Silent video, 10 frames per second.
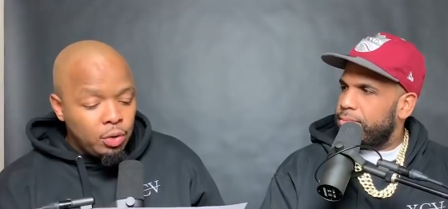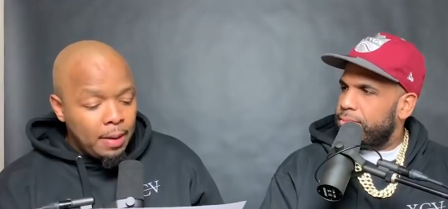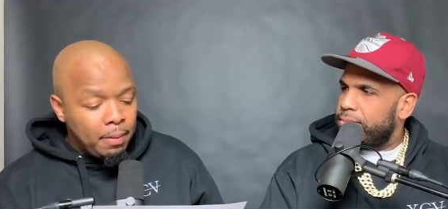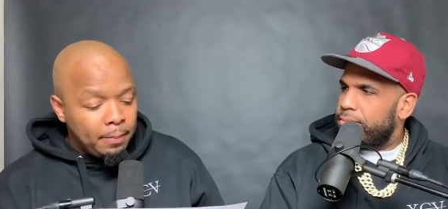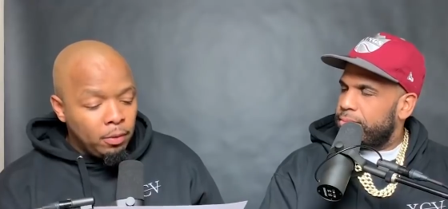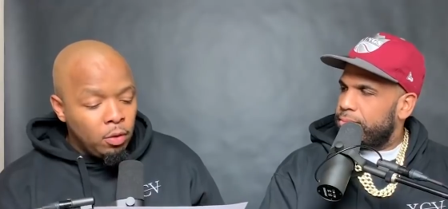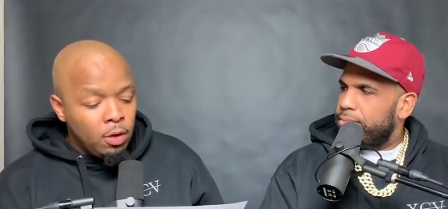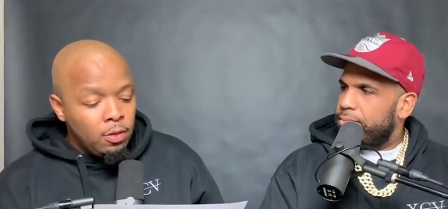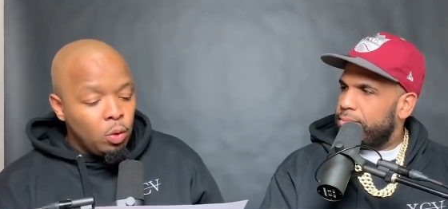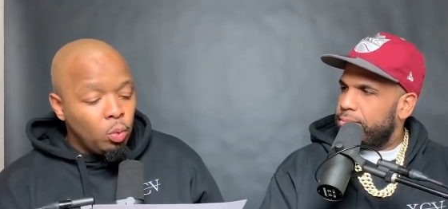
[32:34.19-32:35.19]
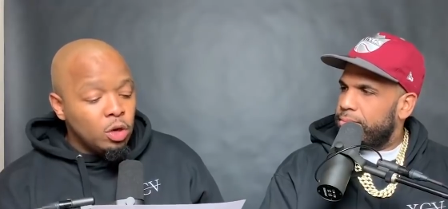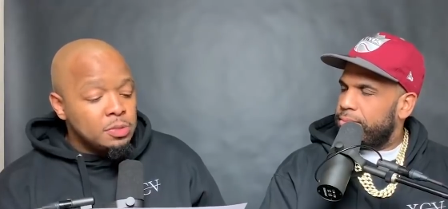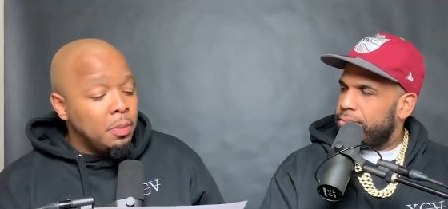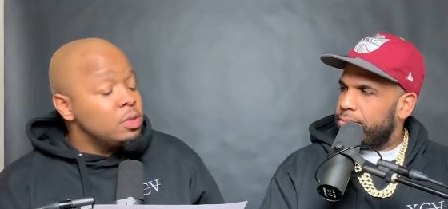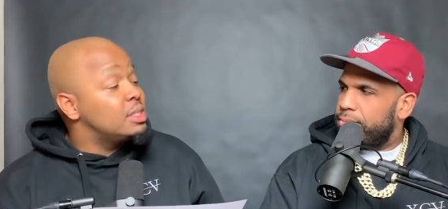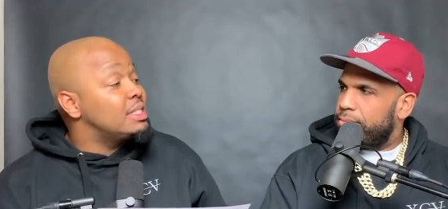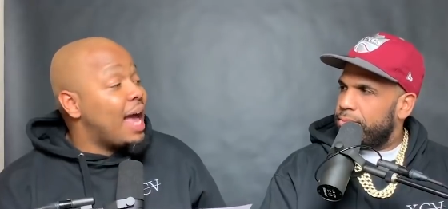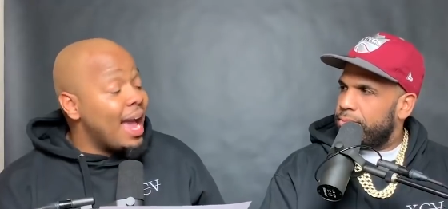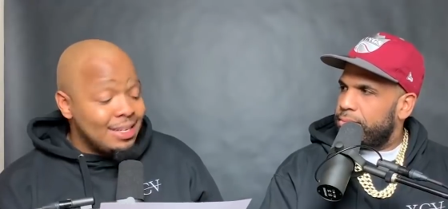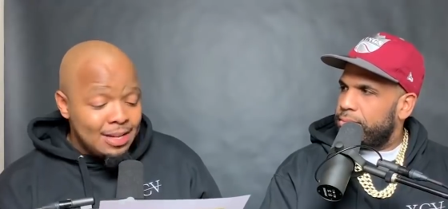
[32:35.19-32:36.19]
Speaker 1: create purple, the world's most
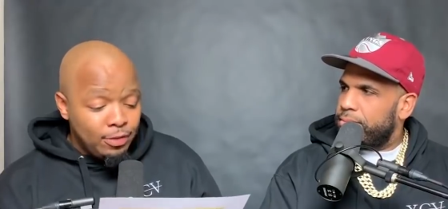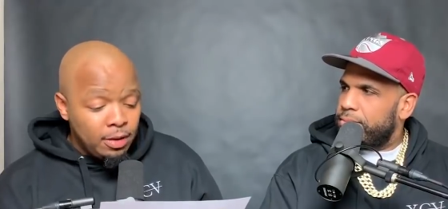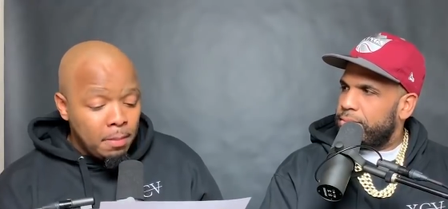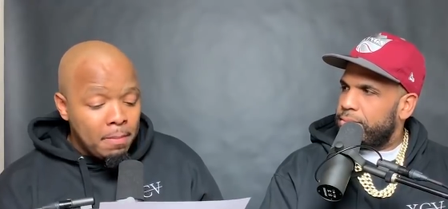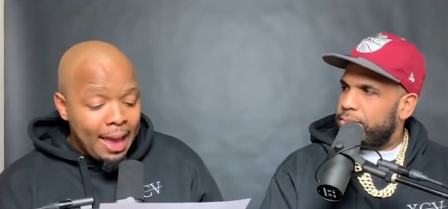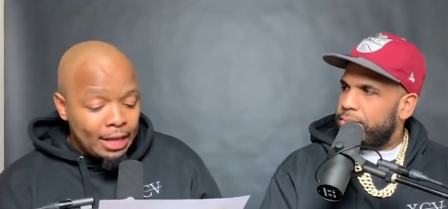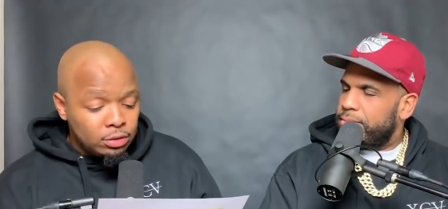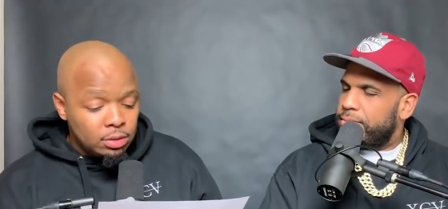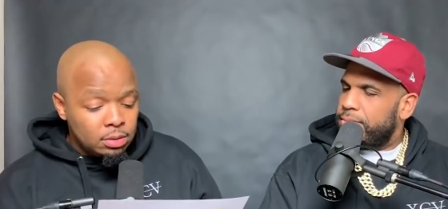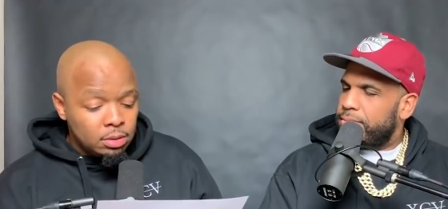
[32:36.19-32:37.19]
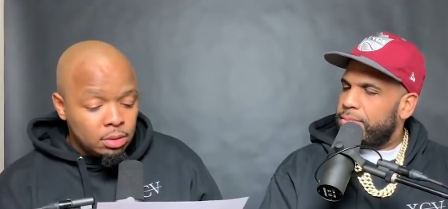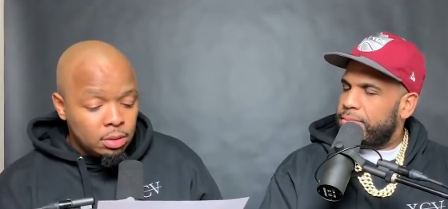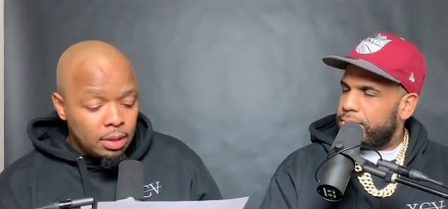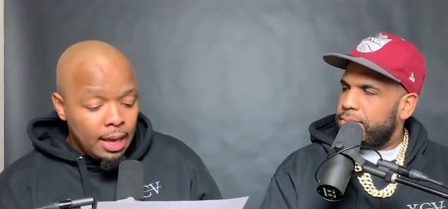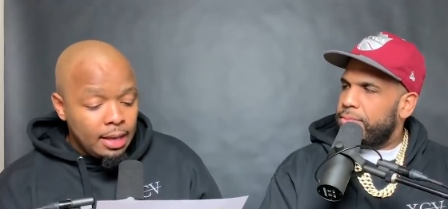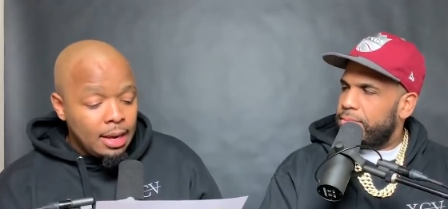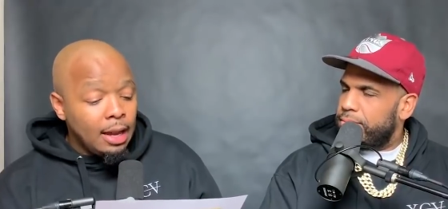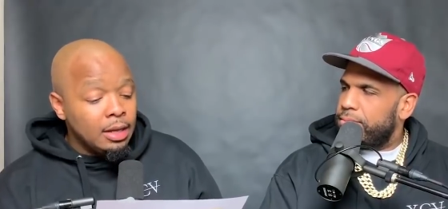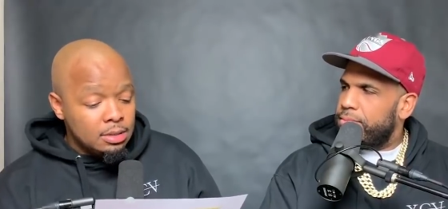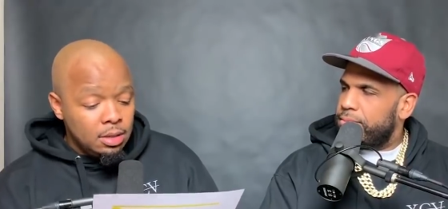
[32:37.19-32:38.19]
scientific mattress. Mm-hmm. Okay, now
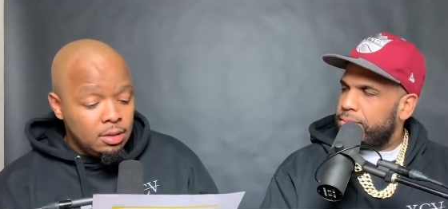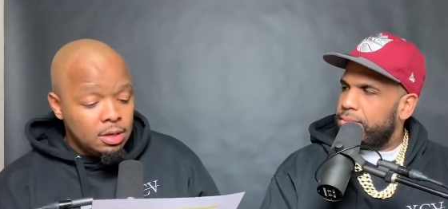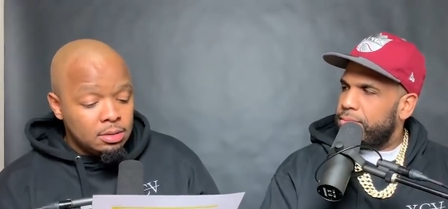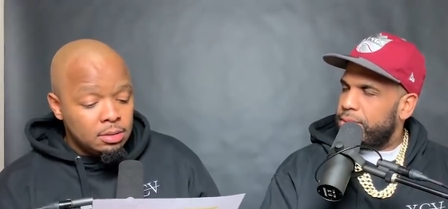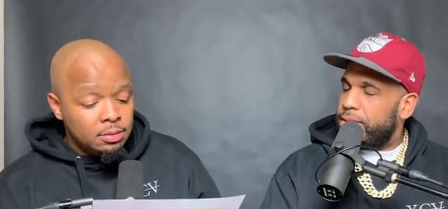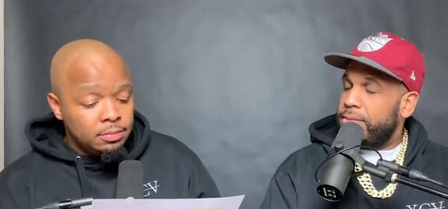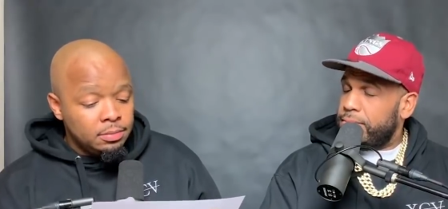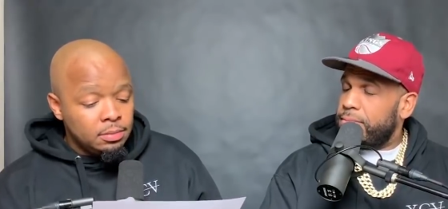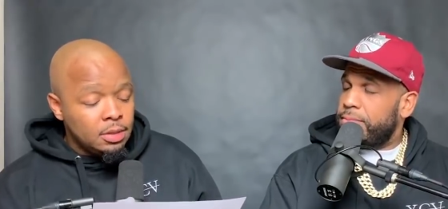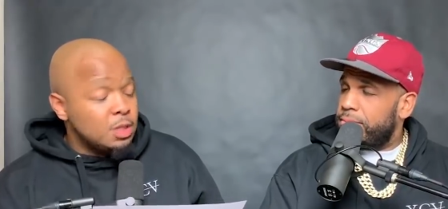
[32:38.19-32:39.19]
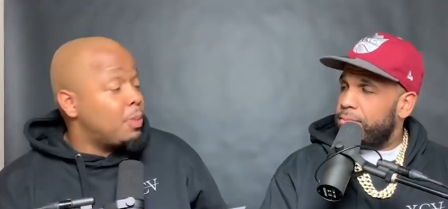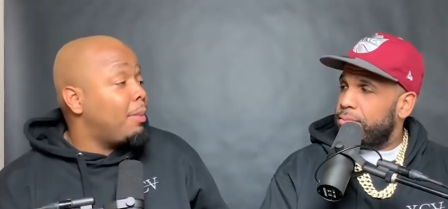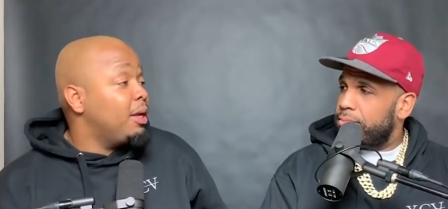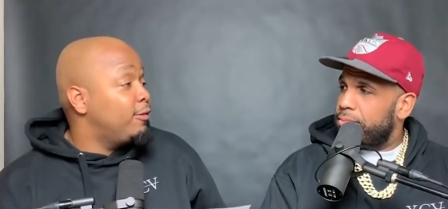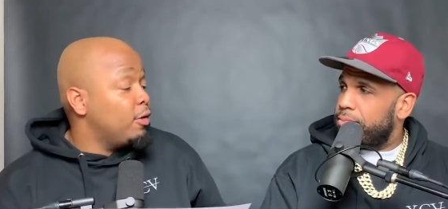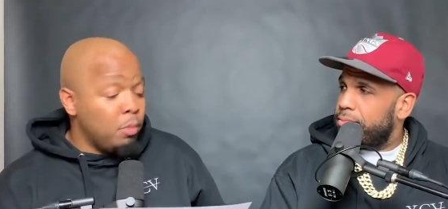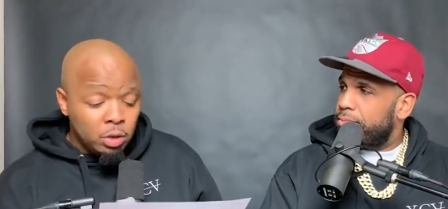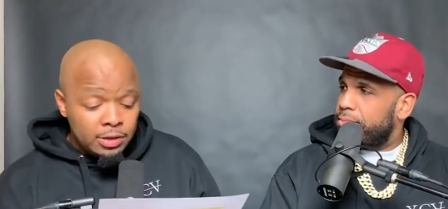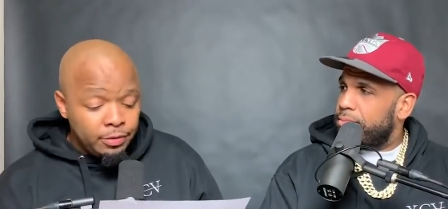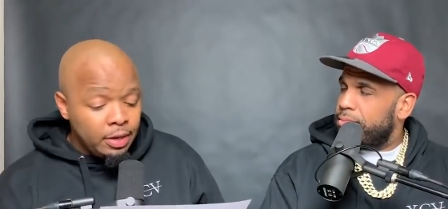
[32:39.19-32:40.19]
listen to this. Mm-hmm. It's probably going to feel
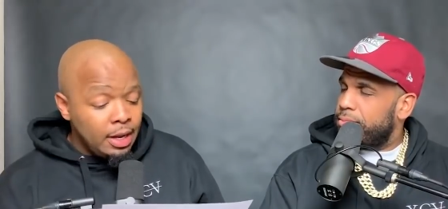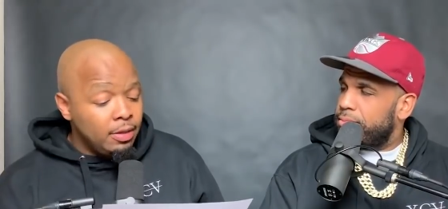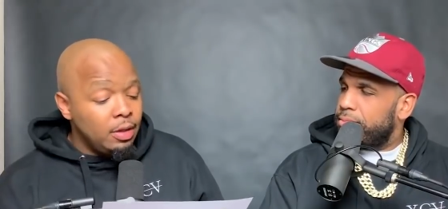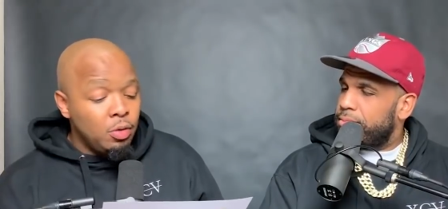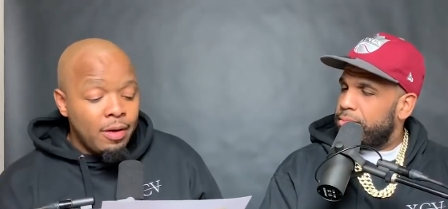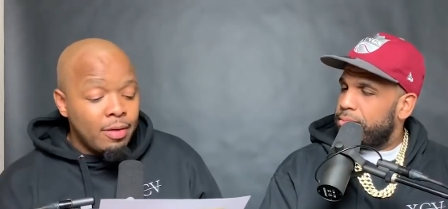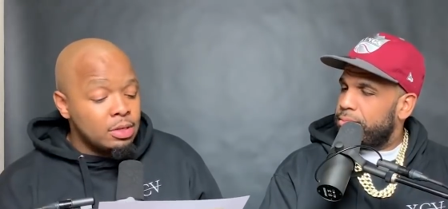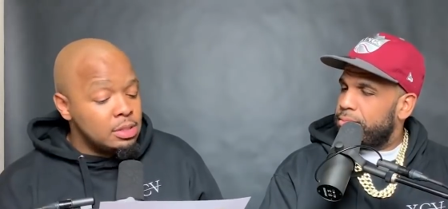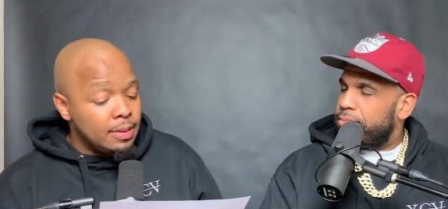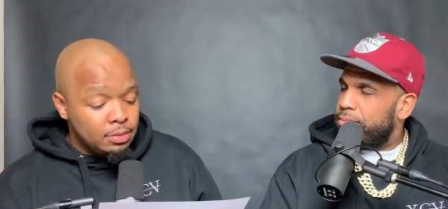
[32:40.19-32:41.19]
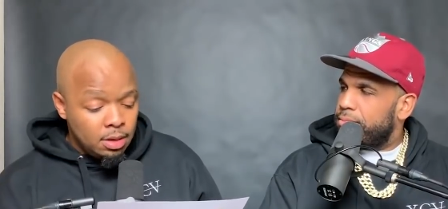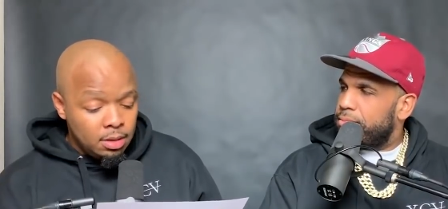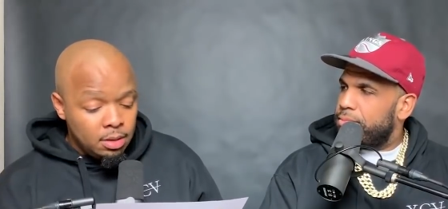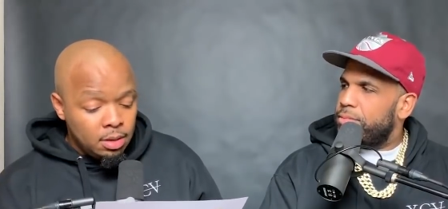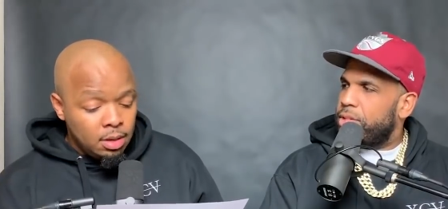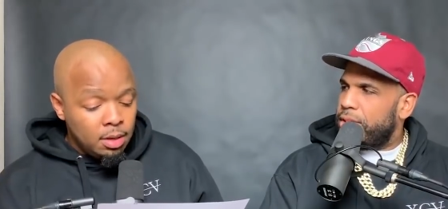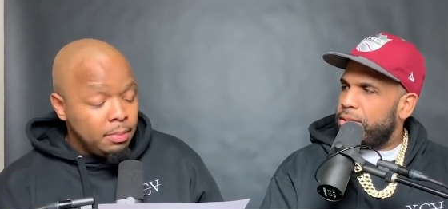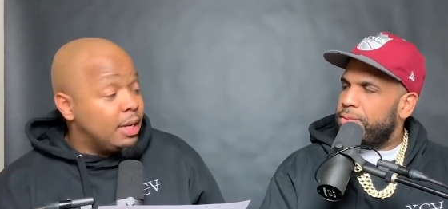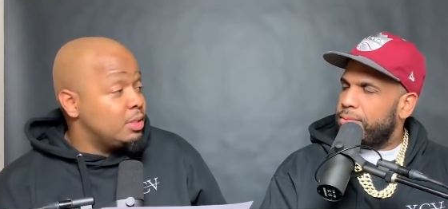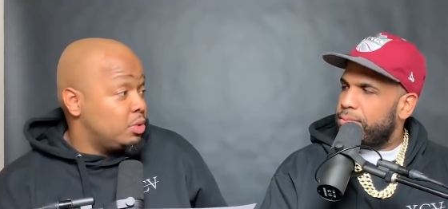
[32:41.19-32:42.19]
more different than anything you ever slept on okay.
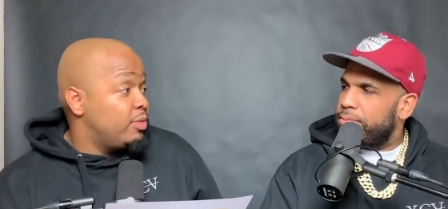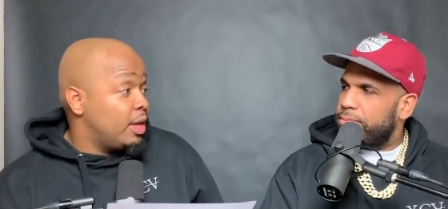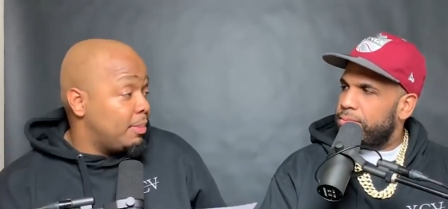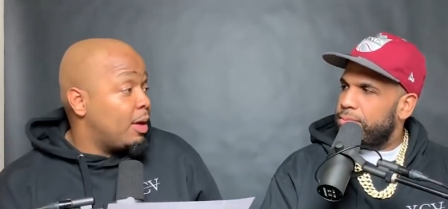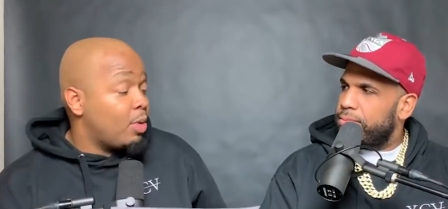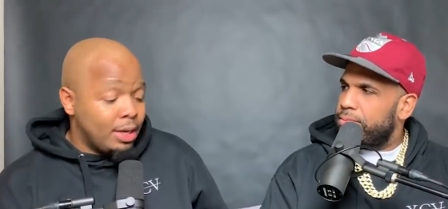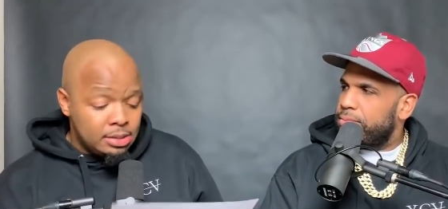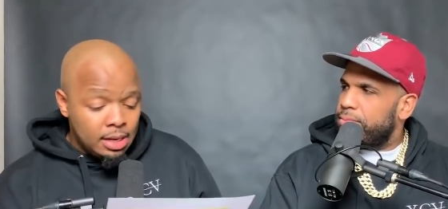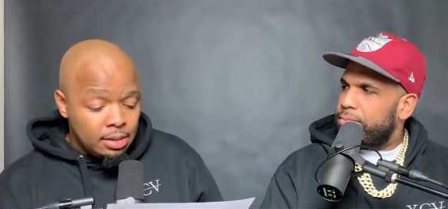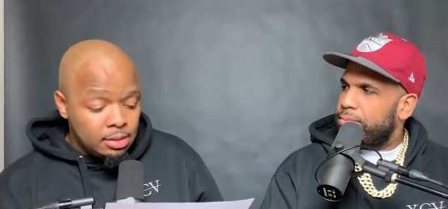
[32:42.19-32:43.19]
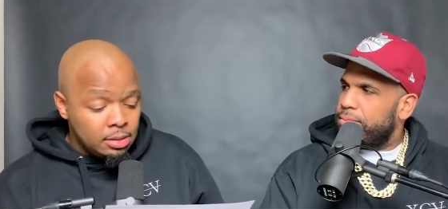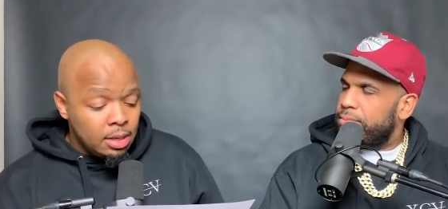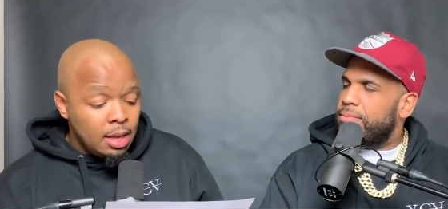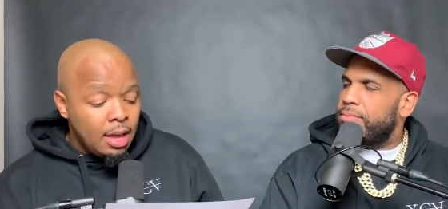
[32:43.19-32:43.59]
because it was developed by rocket scientists.